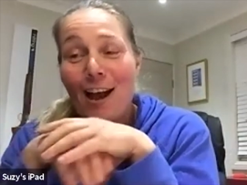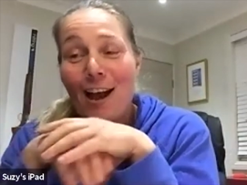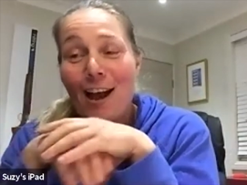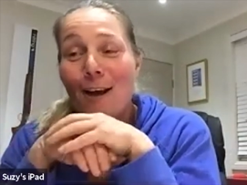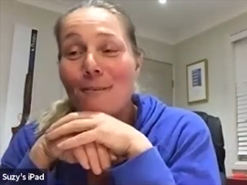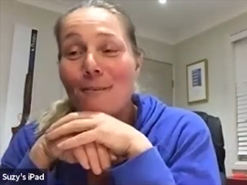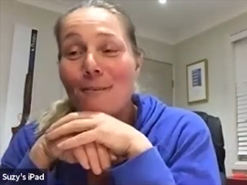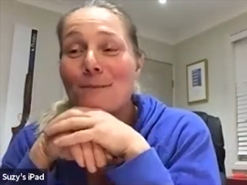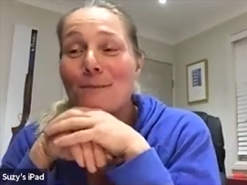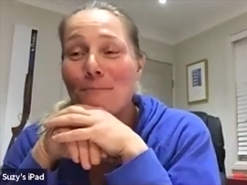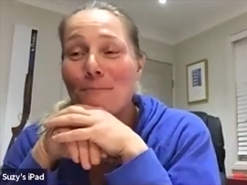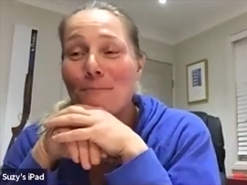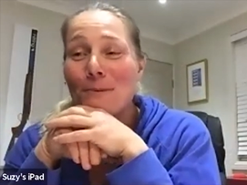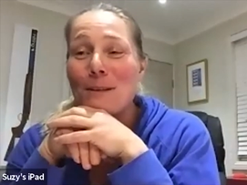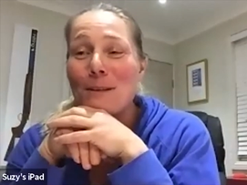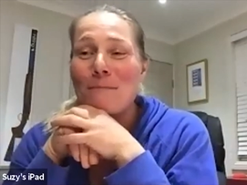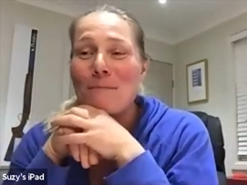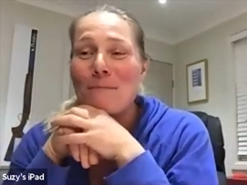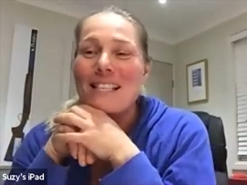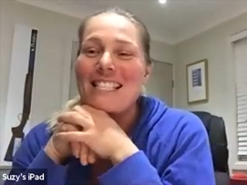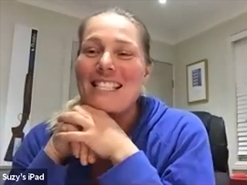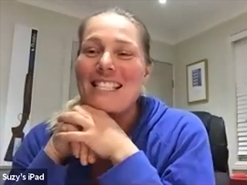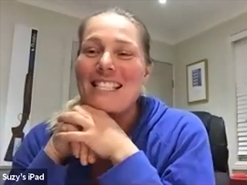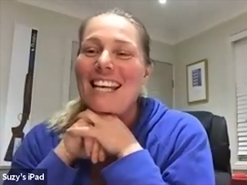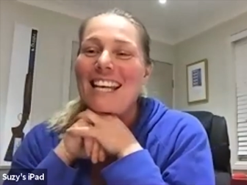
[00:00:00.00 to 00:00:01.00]
I was pretty
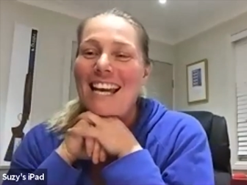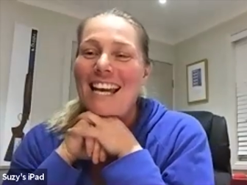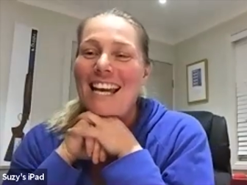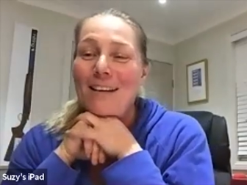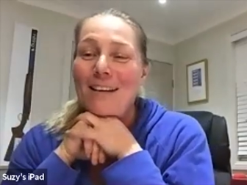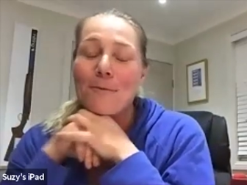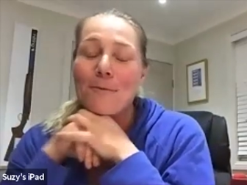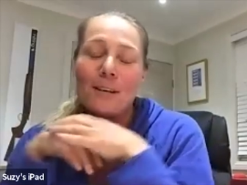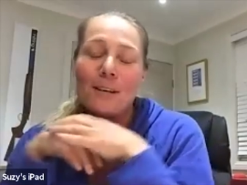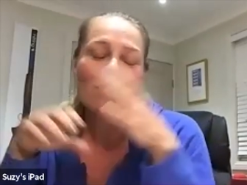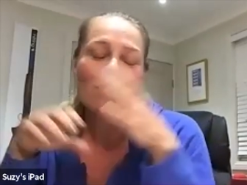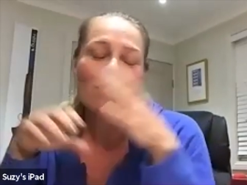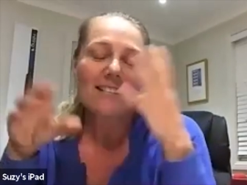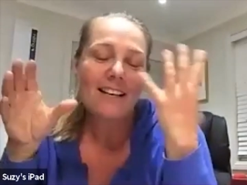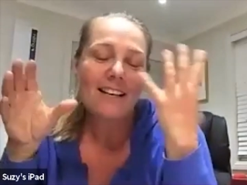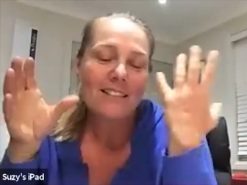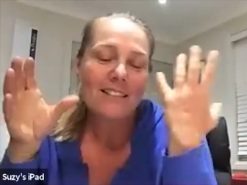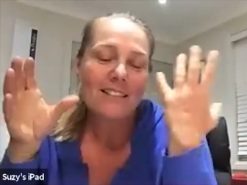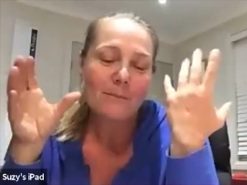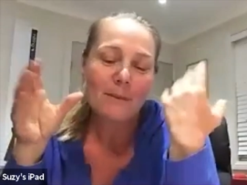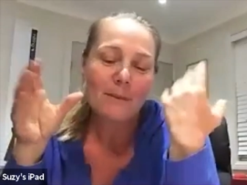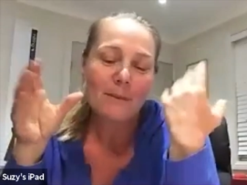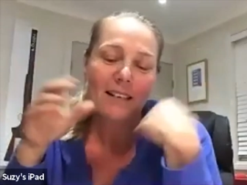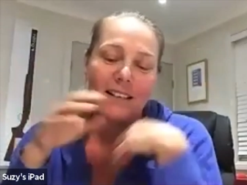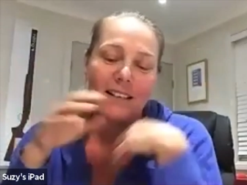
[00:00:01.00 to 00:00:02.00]
busy and it worked out
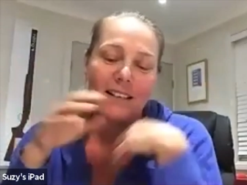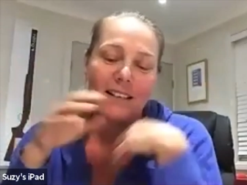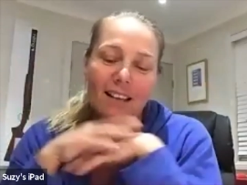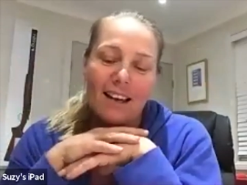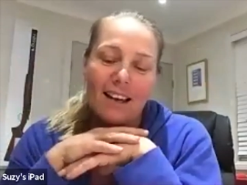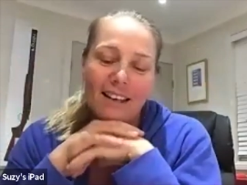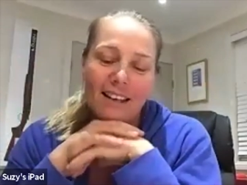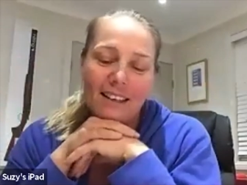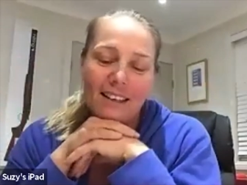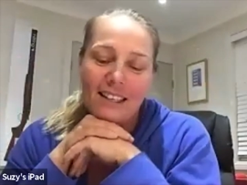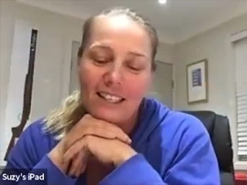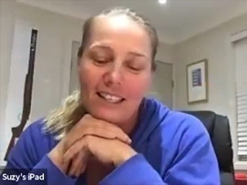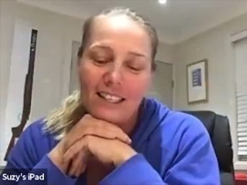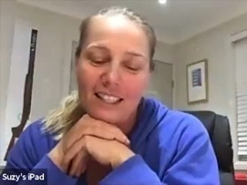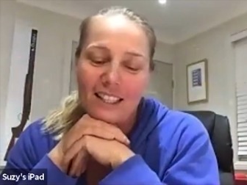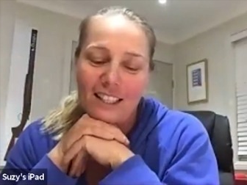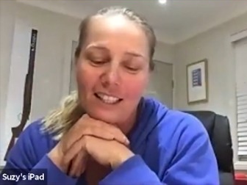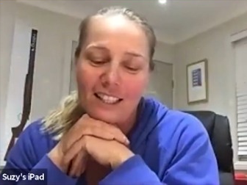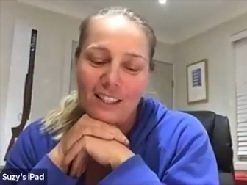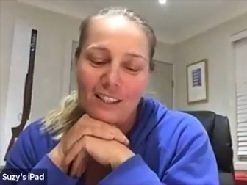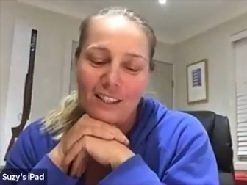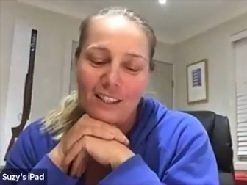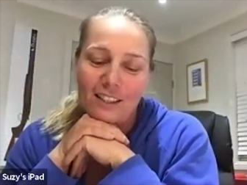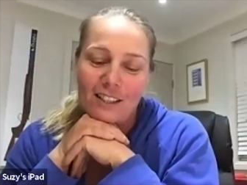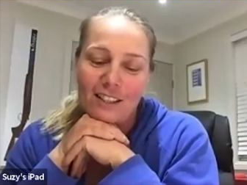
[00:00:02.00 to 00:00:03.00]
to be like, you
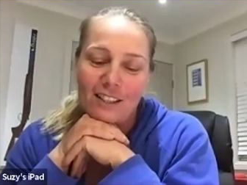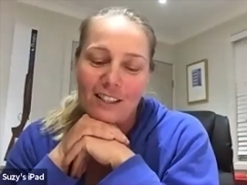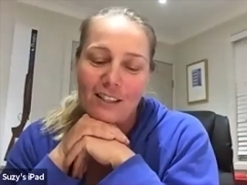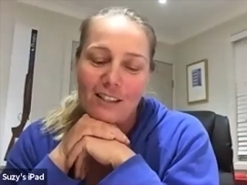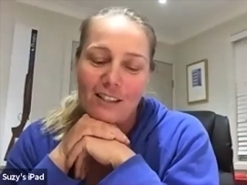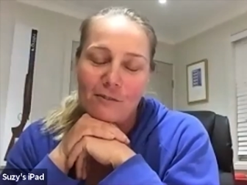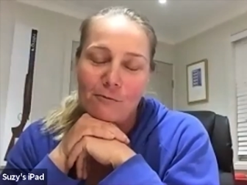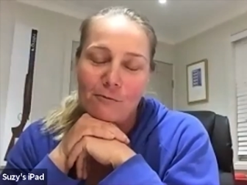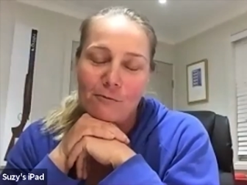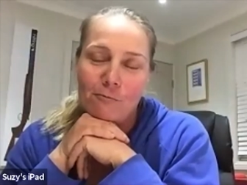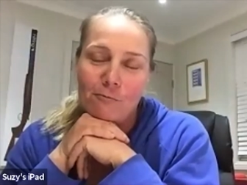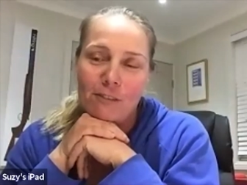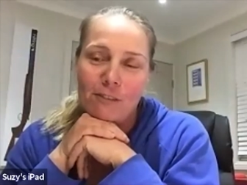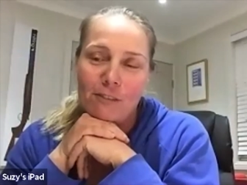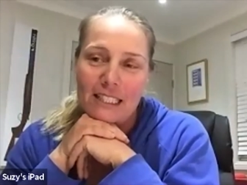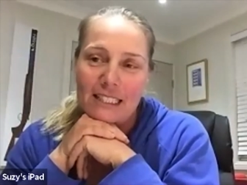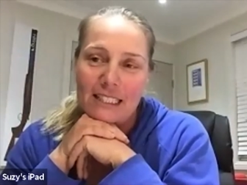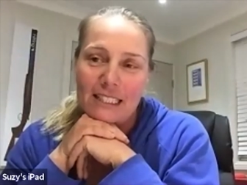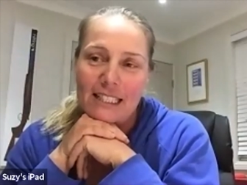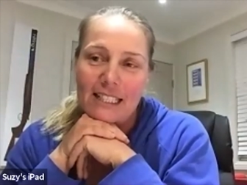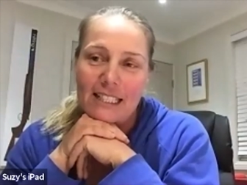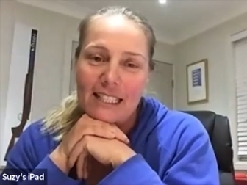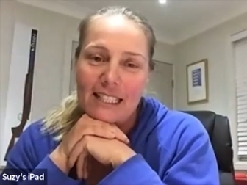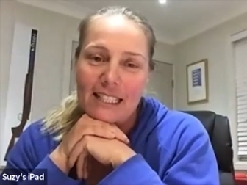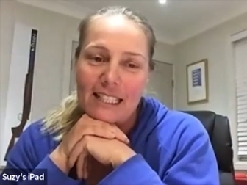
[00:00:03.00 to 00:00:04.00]
know, a
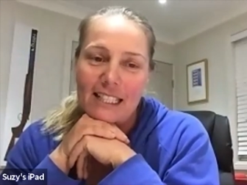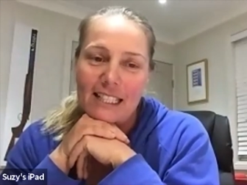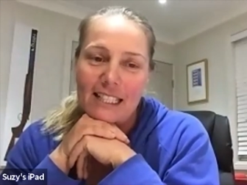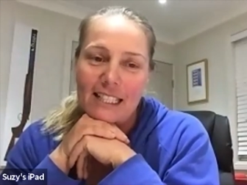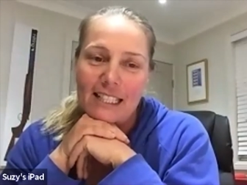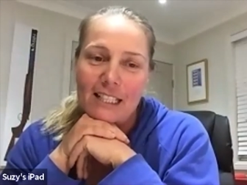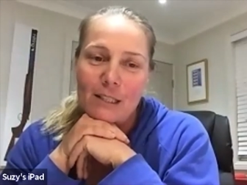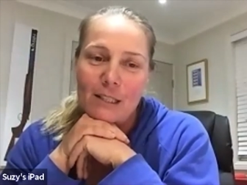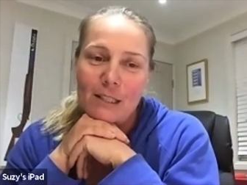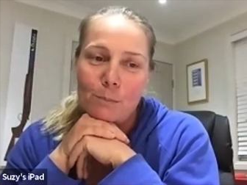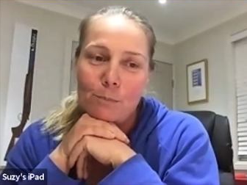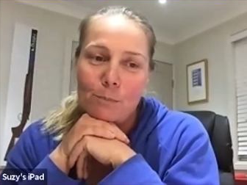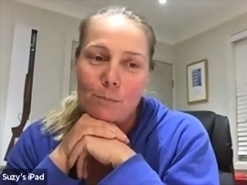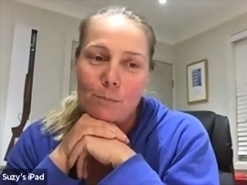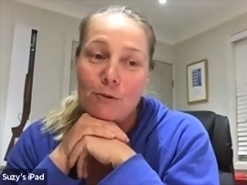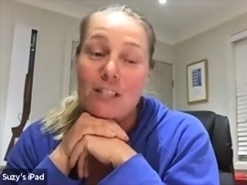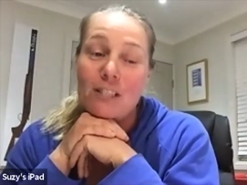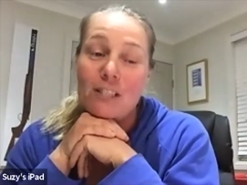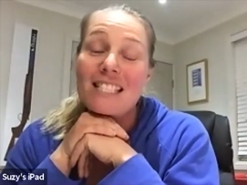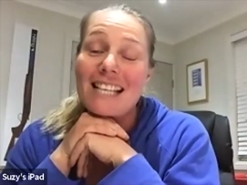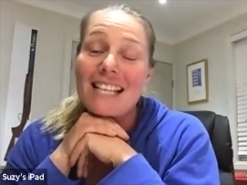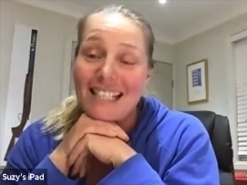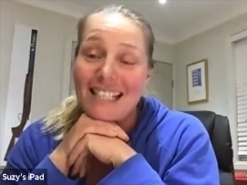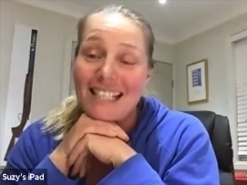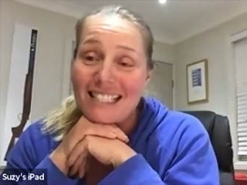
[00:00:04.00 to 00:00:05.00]
really
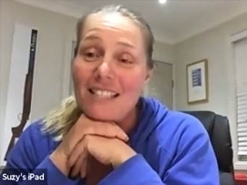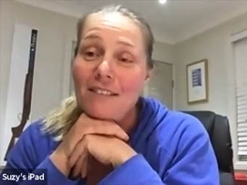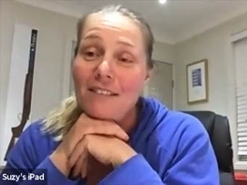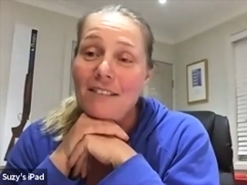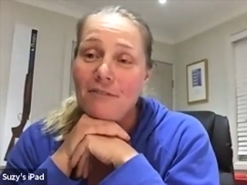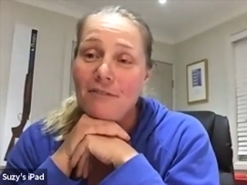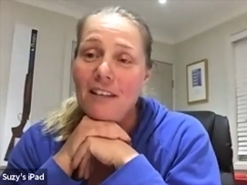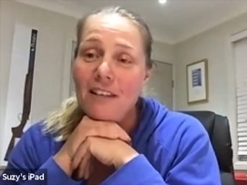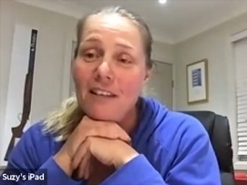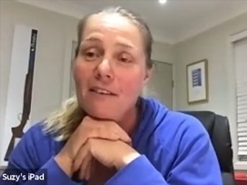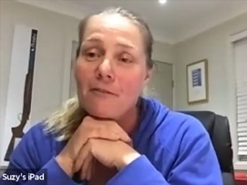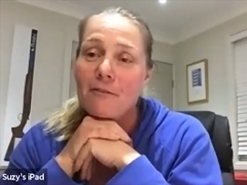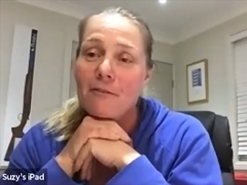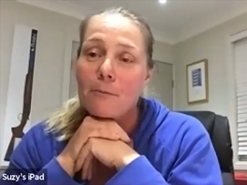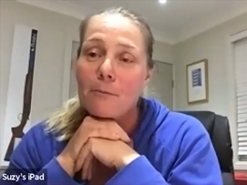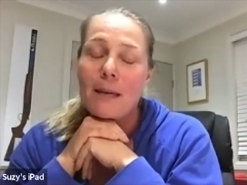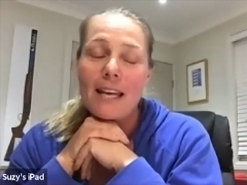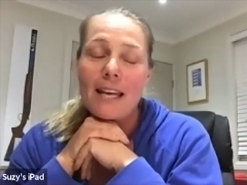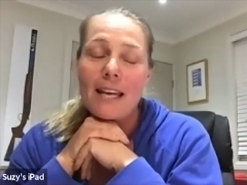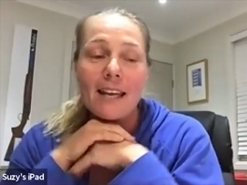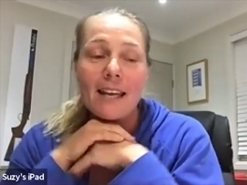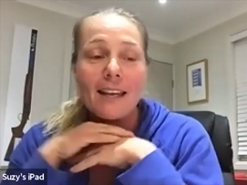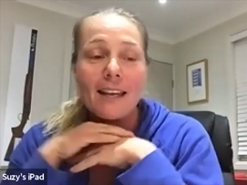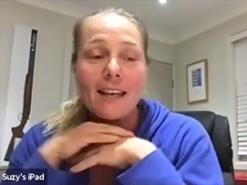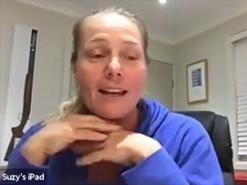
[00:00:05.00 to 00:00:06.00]
productive thing for
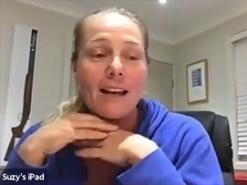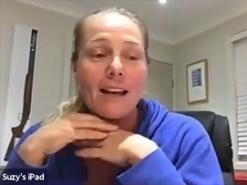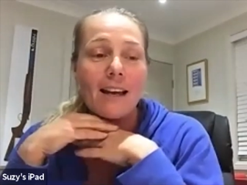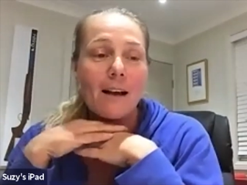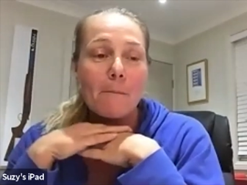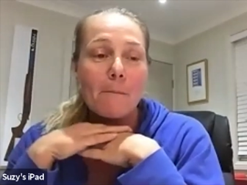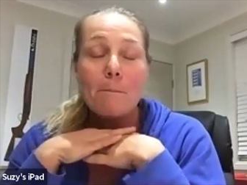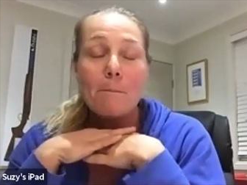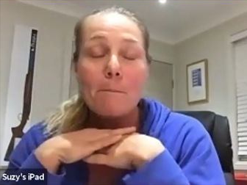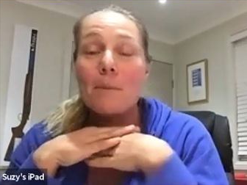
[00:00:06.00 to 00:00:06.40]
me.